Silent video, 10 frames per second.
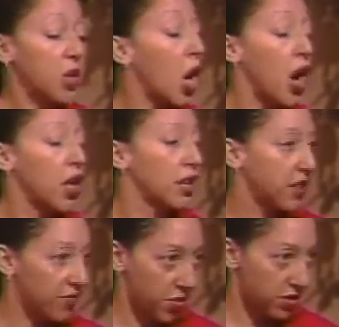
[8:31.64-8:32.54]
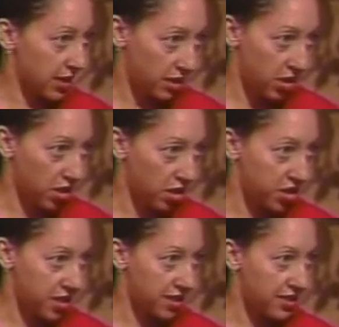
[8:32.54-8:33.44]
calling for
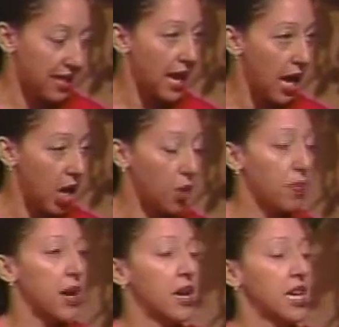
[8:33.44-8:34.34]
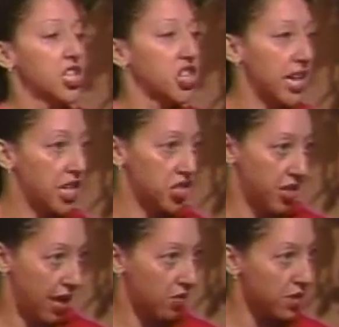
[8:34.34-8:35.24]
technologies that help
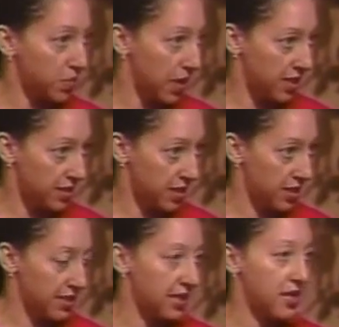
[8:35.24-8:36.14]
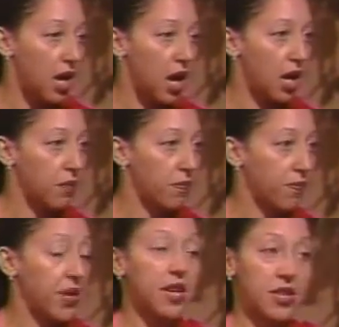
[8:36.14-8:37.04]
change that response in us. And
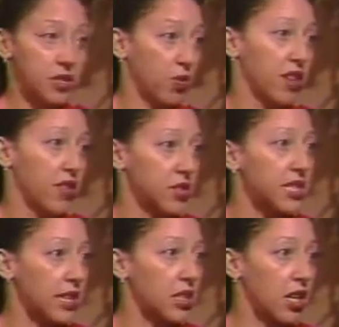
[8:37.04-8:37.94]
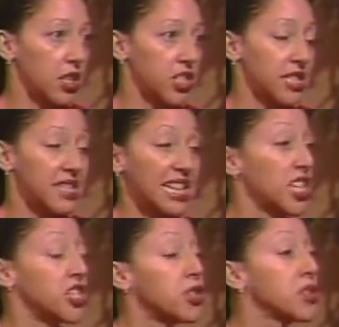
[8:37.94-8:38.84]
Naam is one of those technologies that
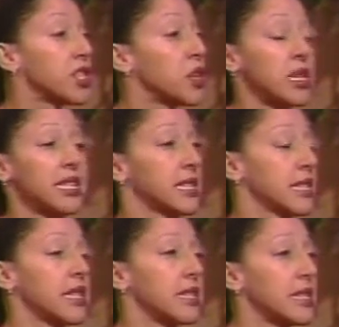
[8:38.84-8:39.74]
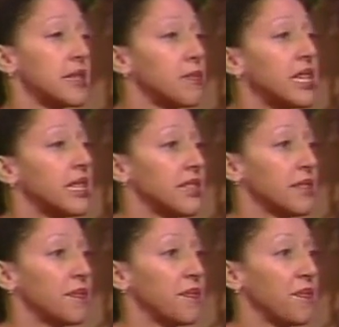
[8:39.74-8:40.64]
can do so in as little as a minute.
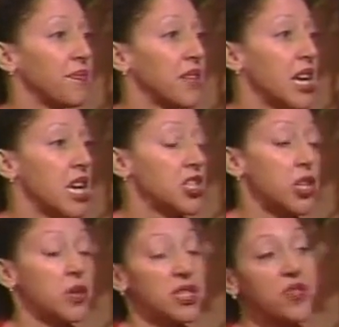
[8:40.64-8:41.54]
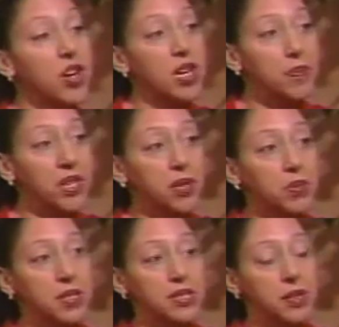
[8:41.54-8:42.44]
Yeah. So it's very
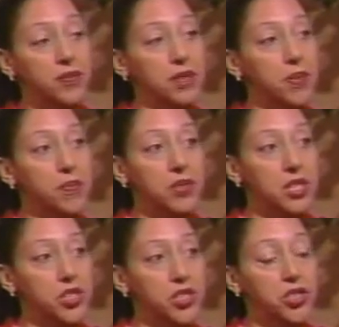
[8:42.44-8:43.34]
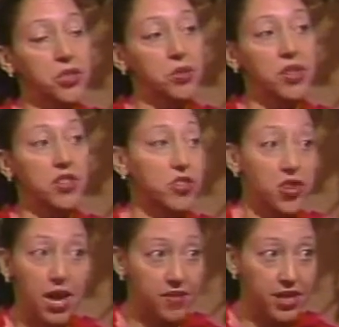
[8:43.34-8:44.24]
applicable. It's something people can do when they're
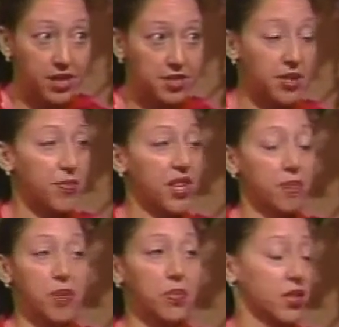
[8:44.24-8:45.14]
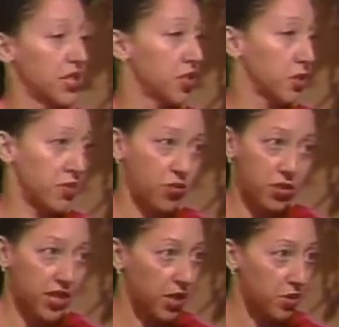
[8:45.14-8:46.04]
driving. It's something people can do
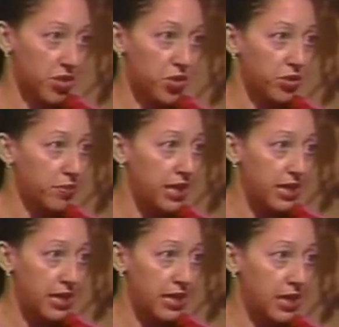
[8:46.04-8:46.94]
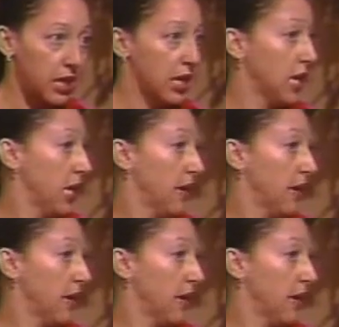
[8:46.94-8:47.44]
before they go into a meeting